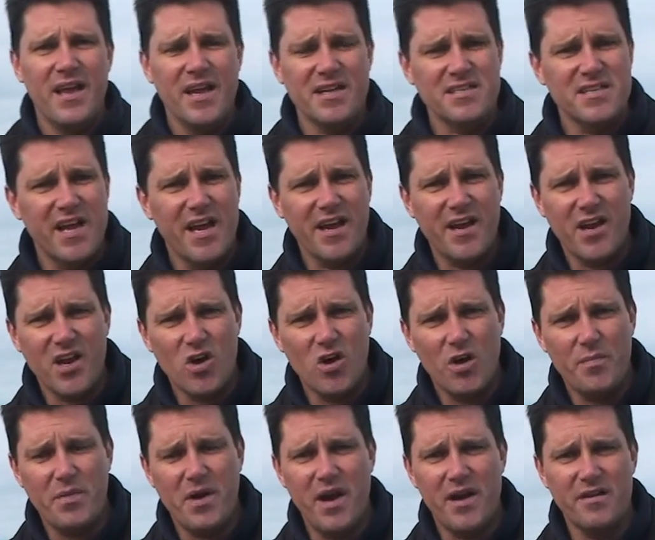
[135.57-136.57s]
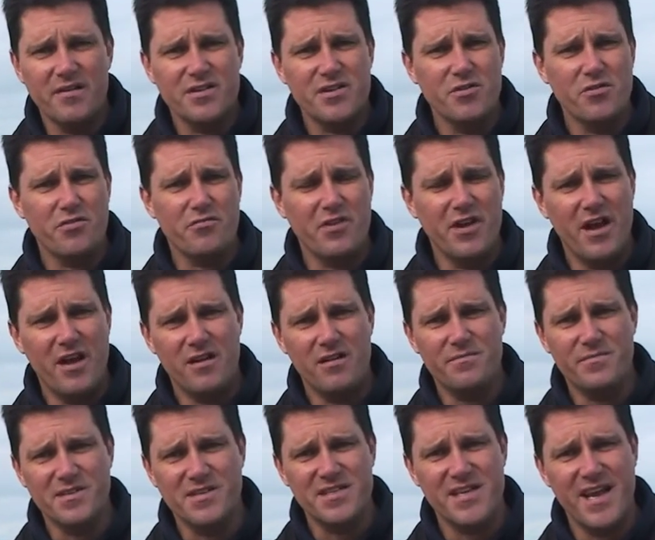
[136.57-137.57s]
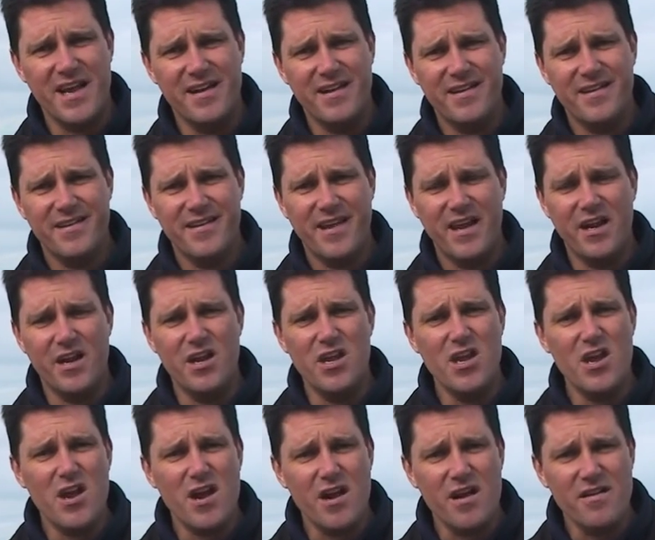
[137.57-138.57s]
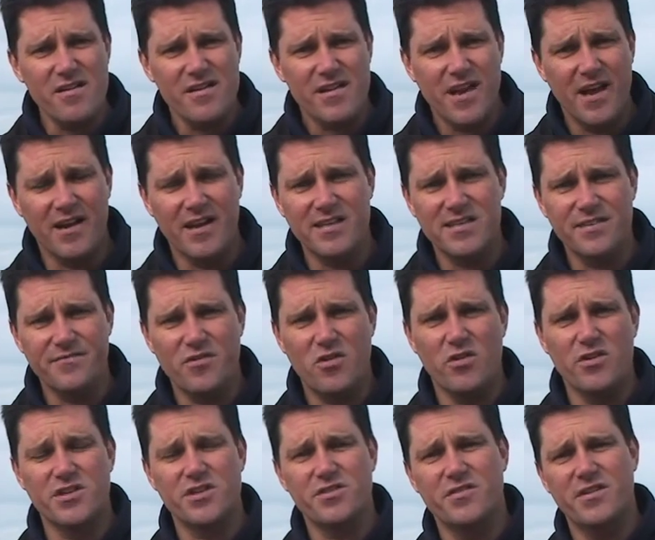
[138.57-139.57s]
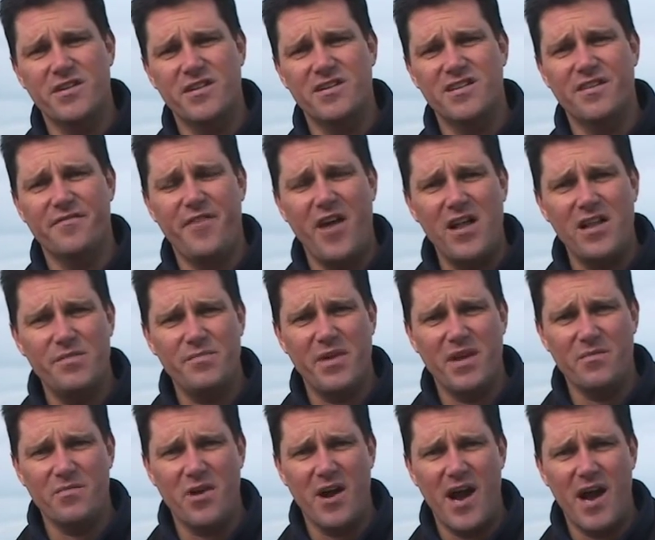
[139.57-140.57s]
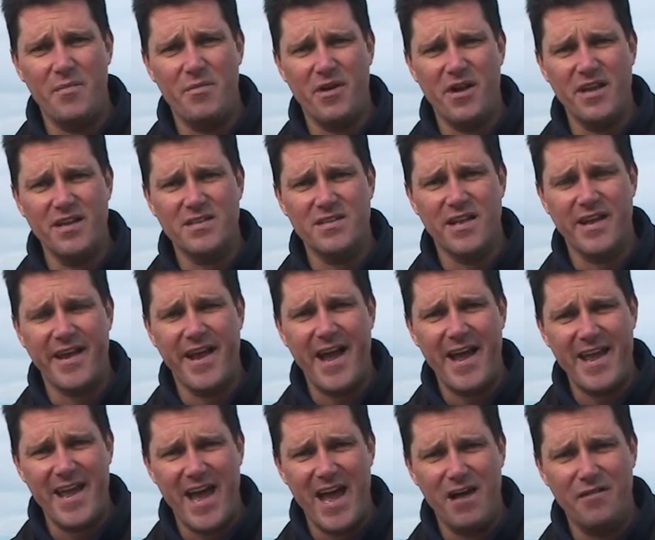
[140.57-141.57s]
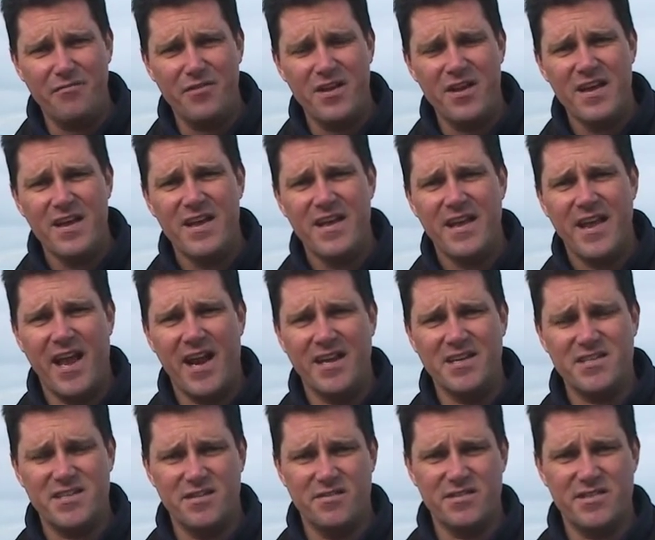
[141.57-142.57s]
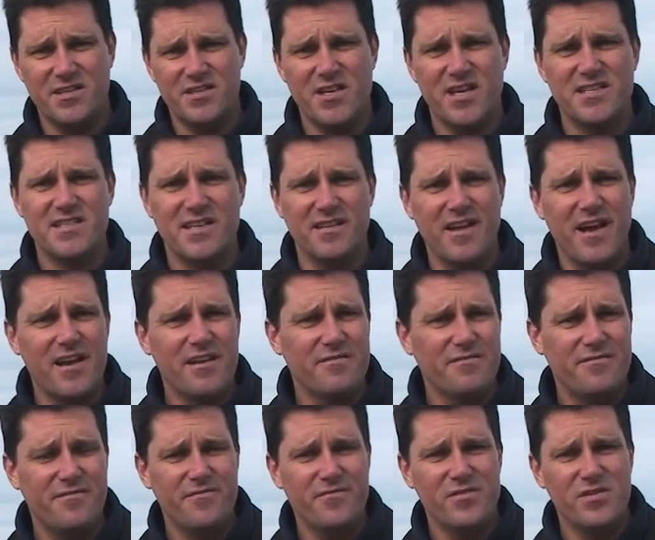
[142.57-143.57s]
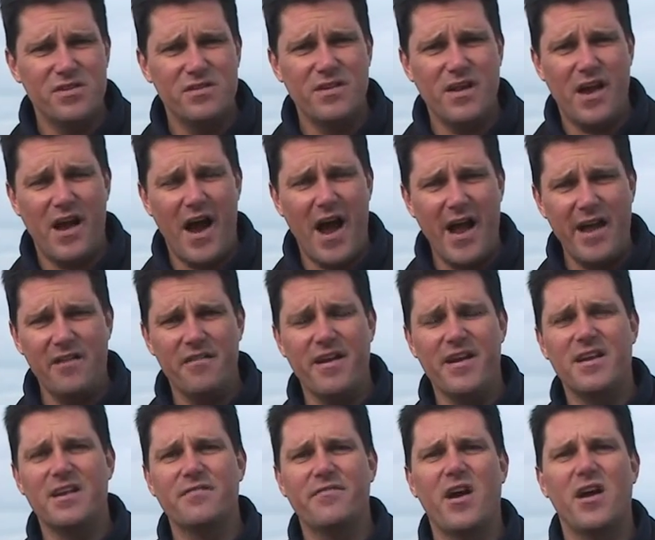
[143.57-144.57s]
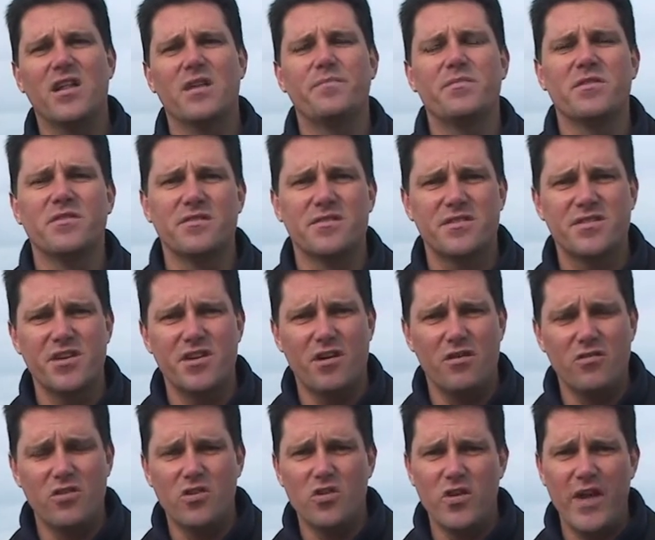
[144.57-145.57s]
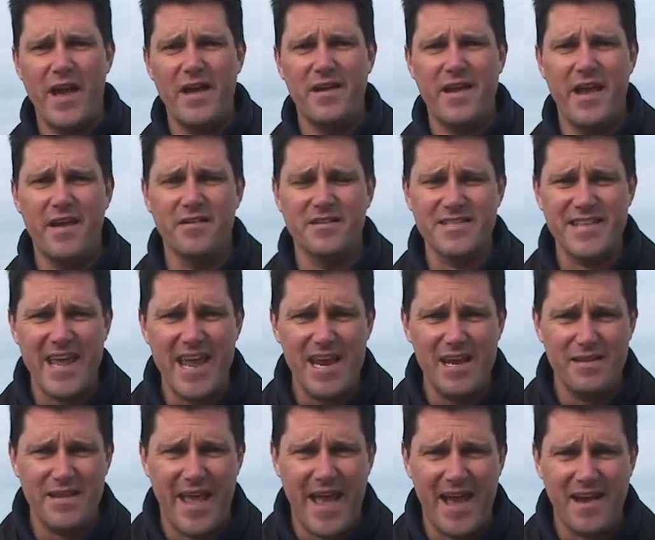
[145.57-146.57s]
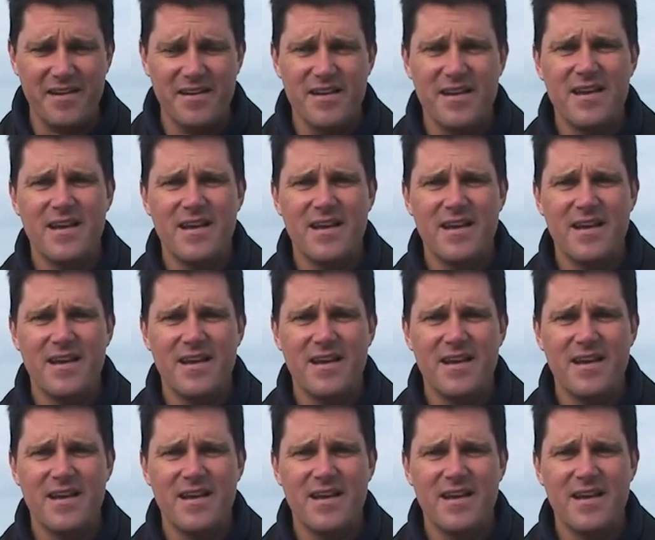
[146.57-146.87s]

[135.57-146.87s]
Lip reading: It's not going to go up 100, 200, 300% in a year, unless, of course, you're into developing properties like I have. And I still suggest a lot of higher-end developers, you know, entertain that.